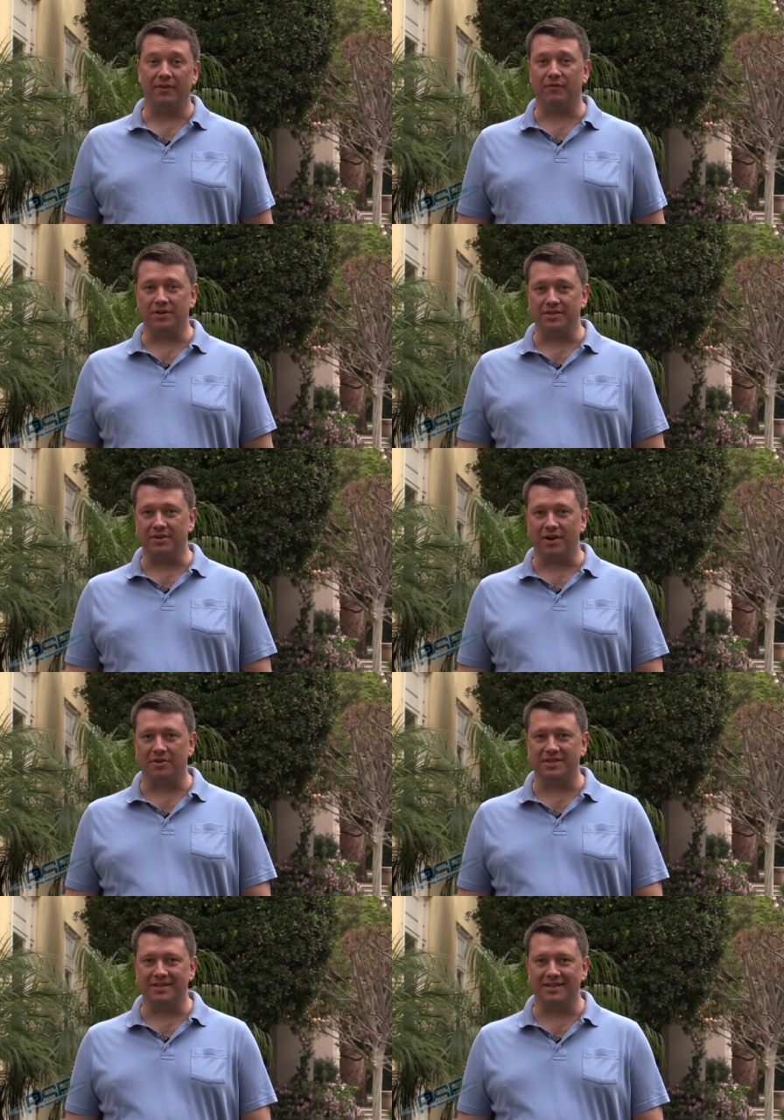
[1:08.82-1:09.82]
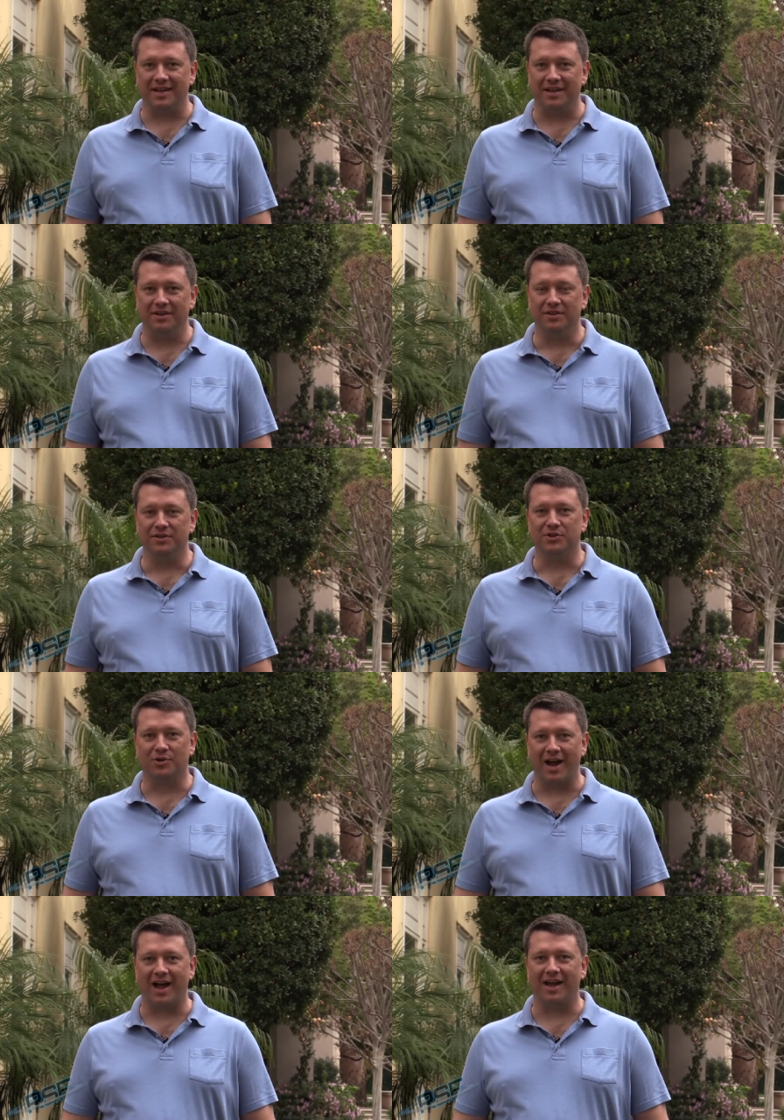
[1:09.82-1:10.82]
at first you don't succeed,
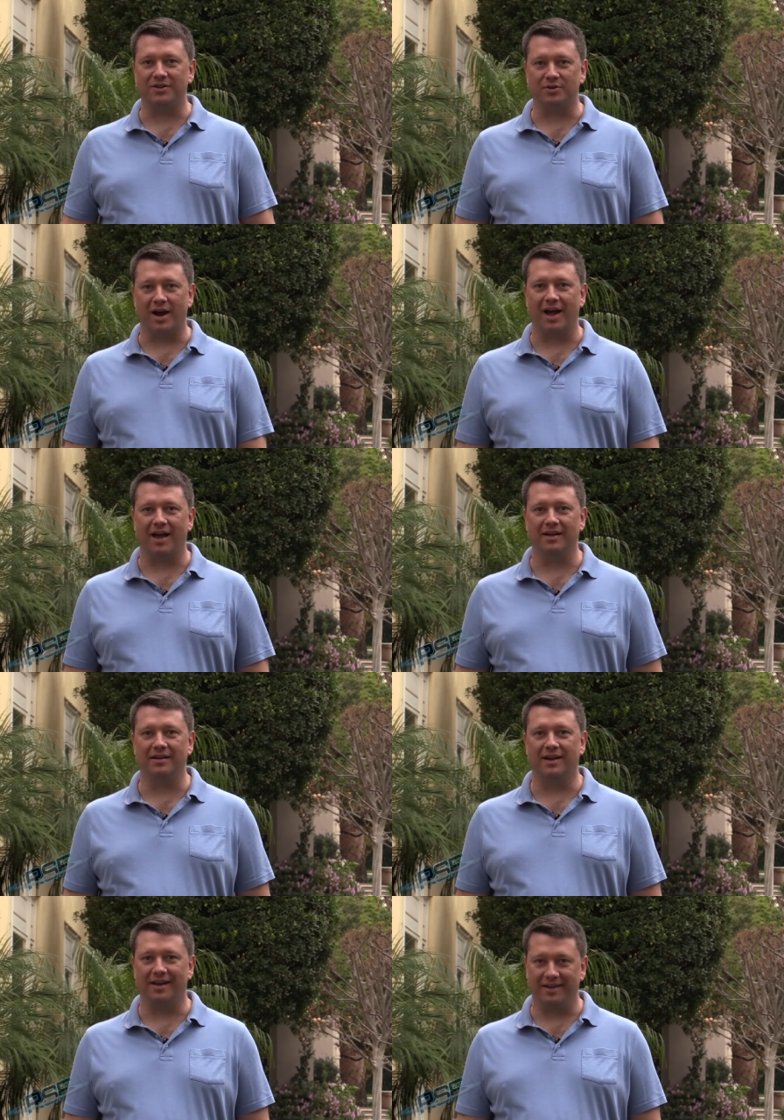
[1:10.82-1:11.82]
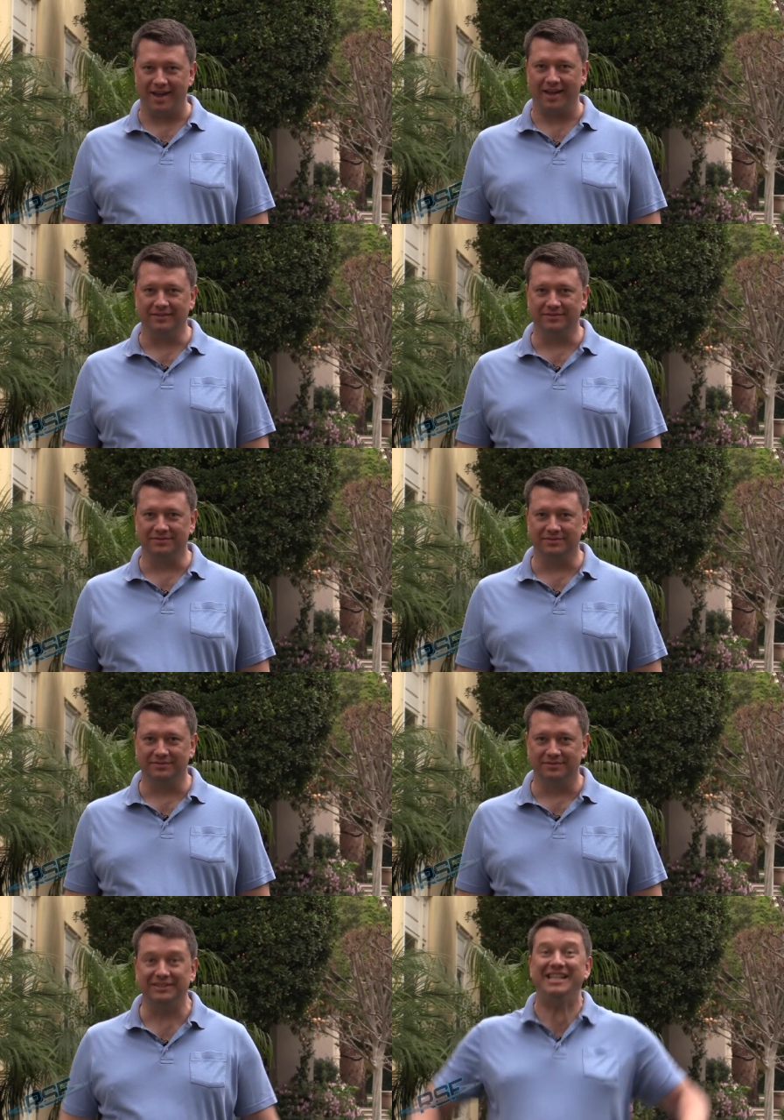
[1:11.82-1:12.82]
try, try again.
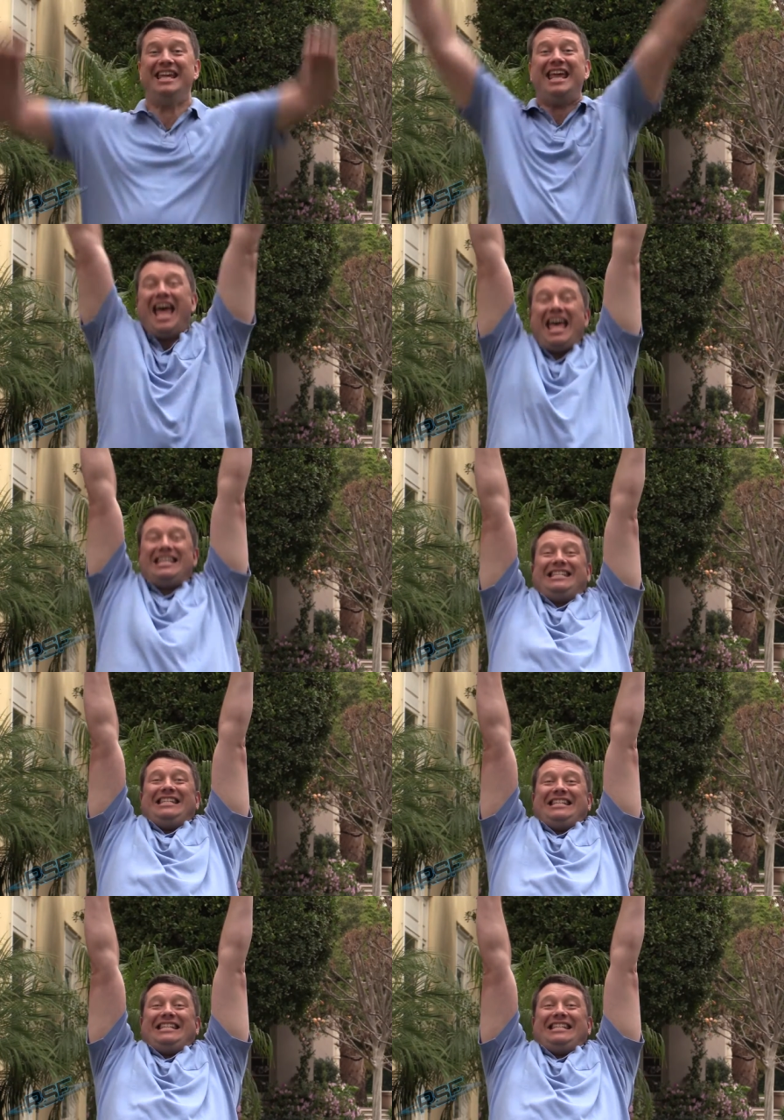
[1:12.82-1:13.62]
Yes!